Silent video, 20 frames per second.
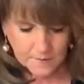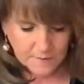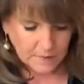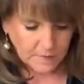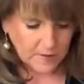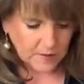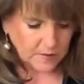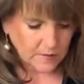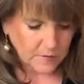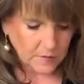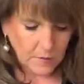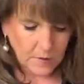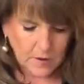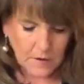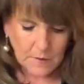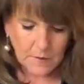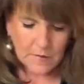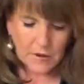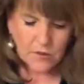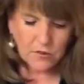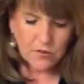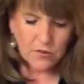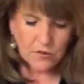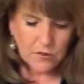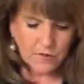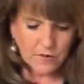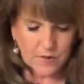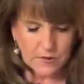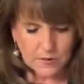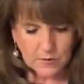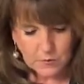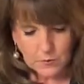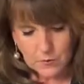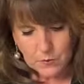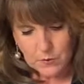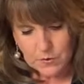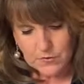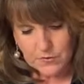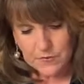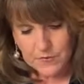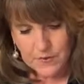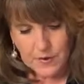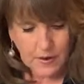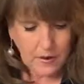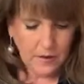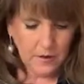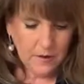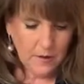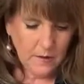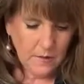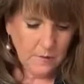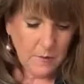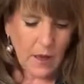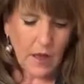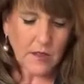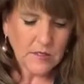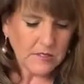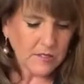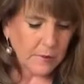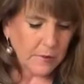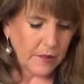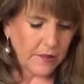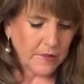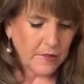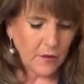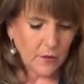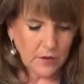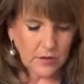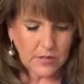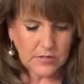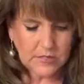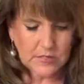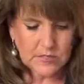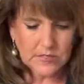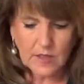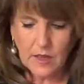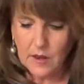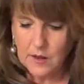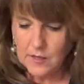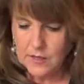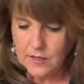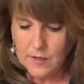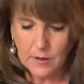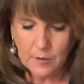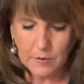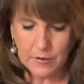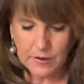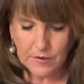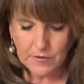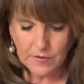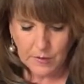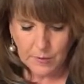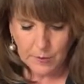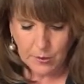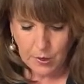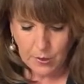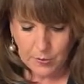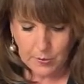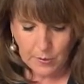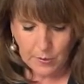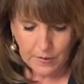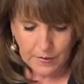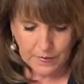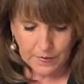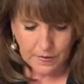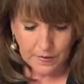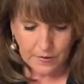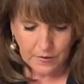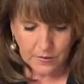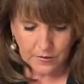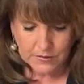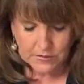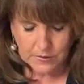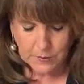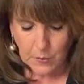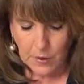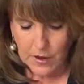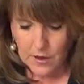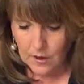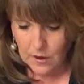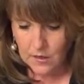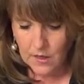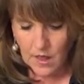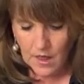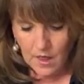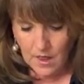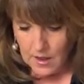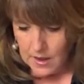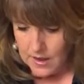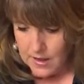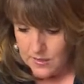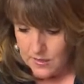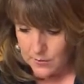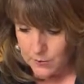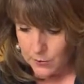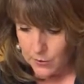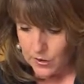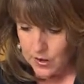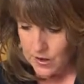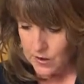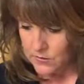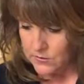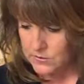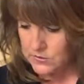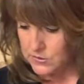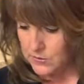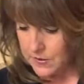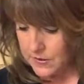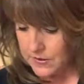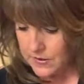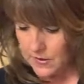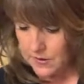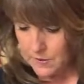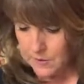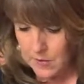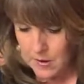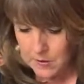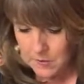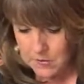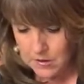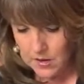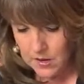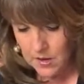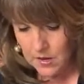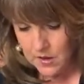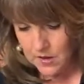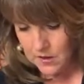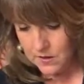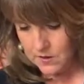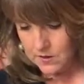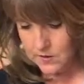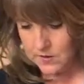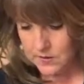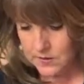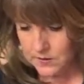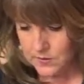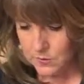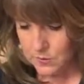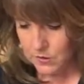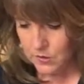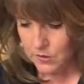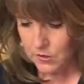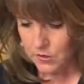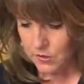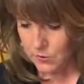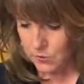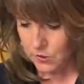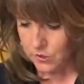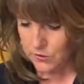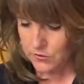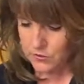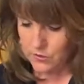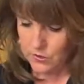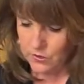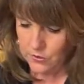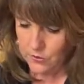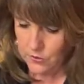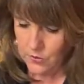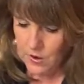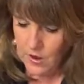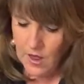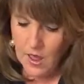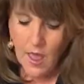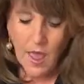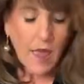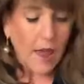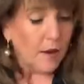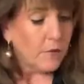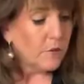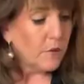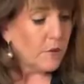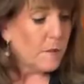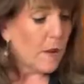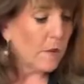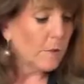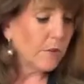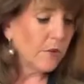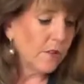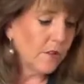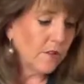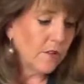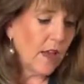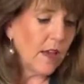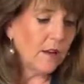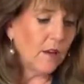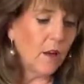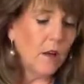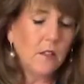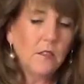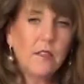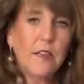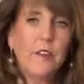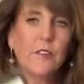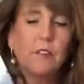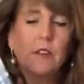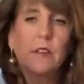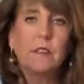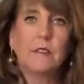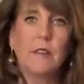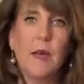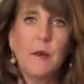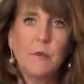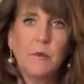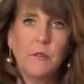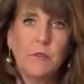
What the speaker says: this one, I'm not sure if this one would fit. Possibly though, because it's got a little bit of the purple in there as well, and the brown. So I think maybe this one could work too. And remember, they're not all layered on top of